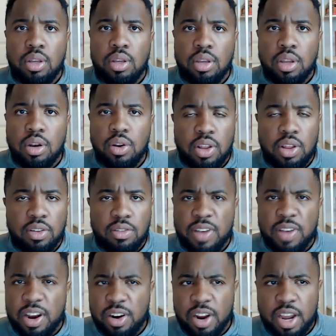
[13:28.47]
you know, another
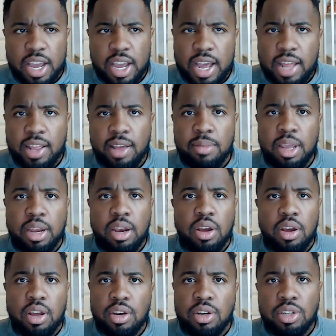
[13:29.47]
veteran guy that may
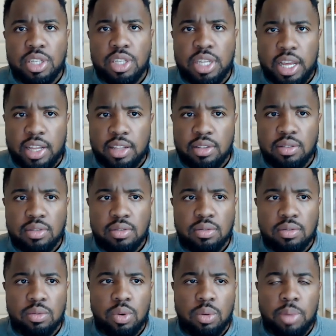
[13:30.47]
understand
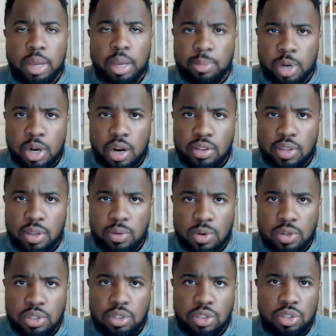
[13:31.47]
what Mike McCarthy
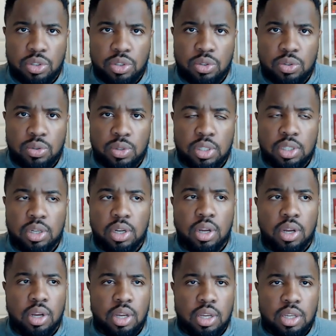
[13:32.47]
wants to do, or
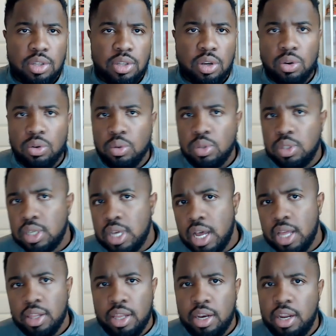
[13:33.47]
this old
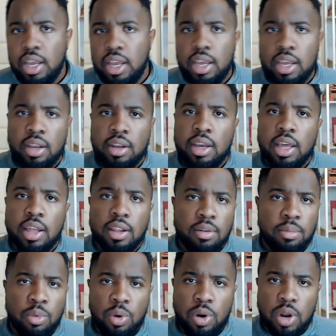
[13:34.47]
Scott Linehan,
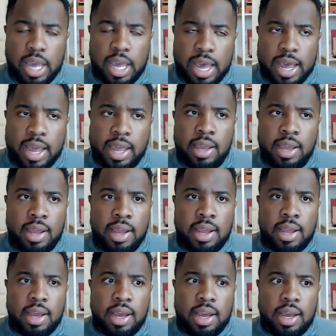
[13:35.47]
Kellen Moore guy,
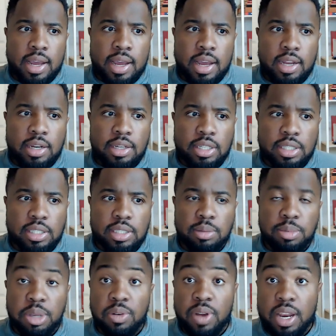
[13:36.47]
just to
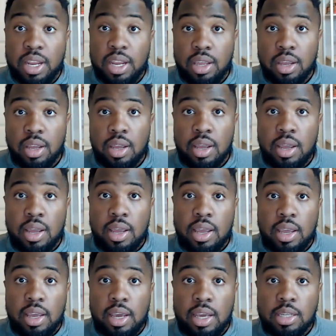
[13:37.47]
be ready
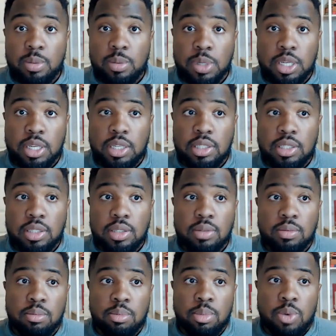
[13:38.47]
in case, because
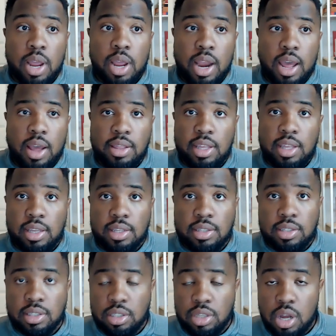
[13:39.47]
right now I think
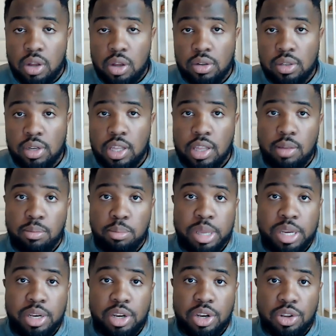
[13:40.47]
it's just Dalton and then
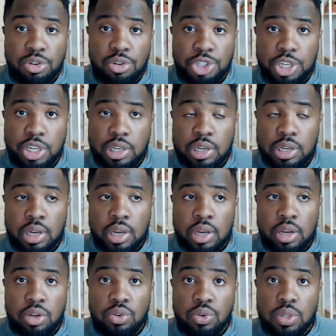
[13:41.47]
Ben DiNucci,
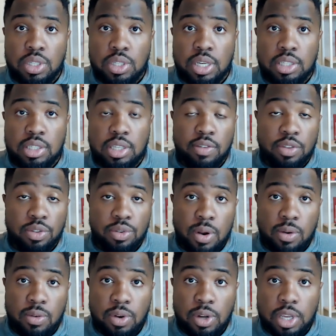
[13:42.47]
who is a seventh
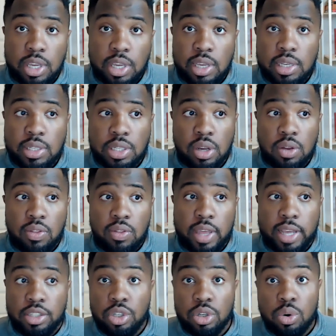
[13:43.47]
round rookie. So
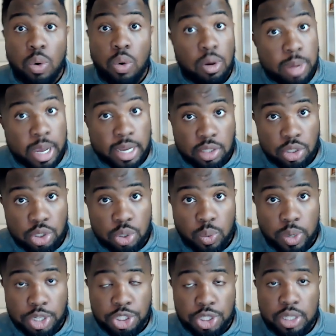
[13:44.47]
that's your quarterback
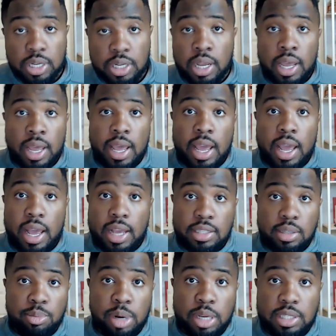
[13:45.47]
situation
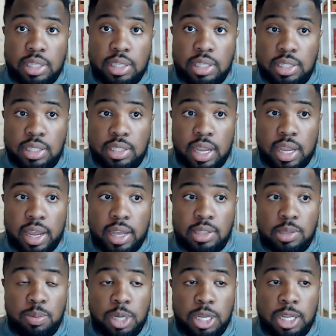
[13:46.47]
as it presently
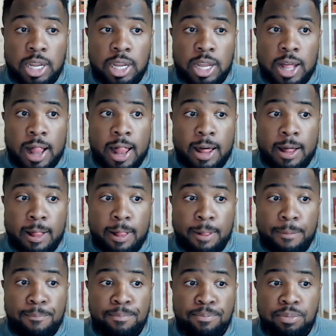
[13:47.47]
stands. But
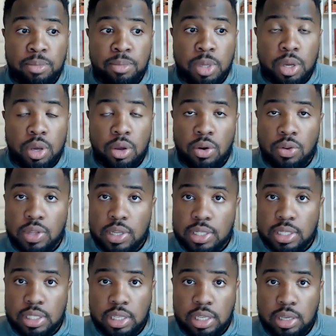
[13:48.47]
good on
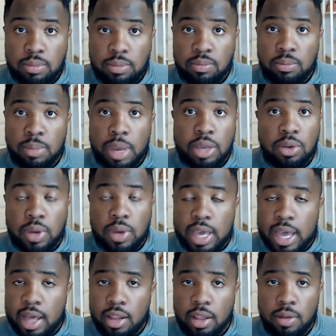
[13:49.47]
this team, Michael
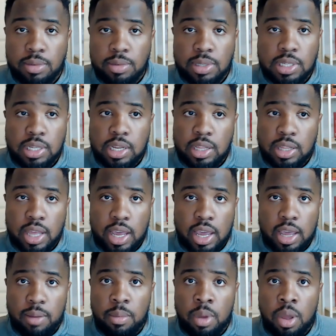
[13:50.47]
Gallup, CeeDee
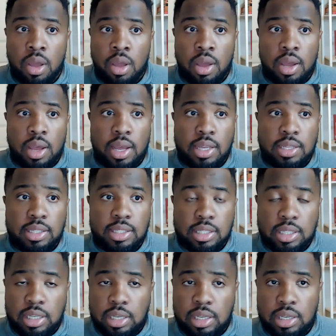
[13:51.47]
Lamb,
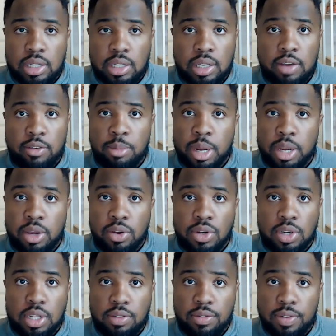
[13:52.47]
Zeke, everybody
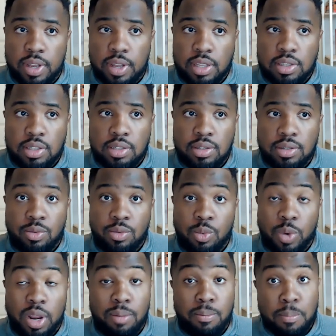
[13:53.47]
on defense
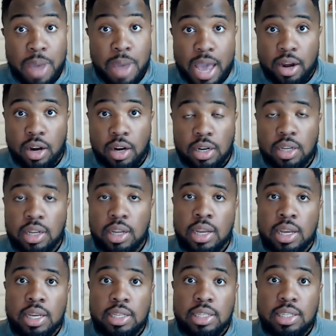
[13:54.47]
when it mattered,
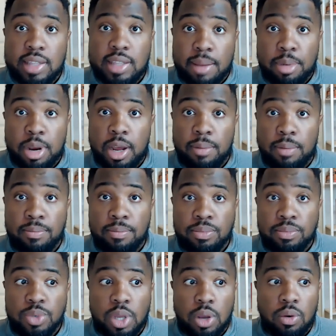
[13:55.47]
stepping up.
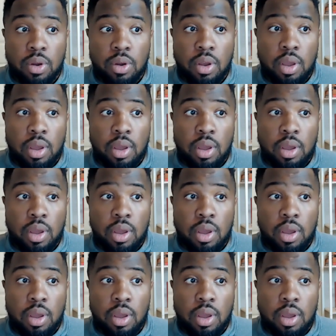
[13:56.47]
So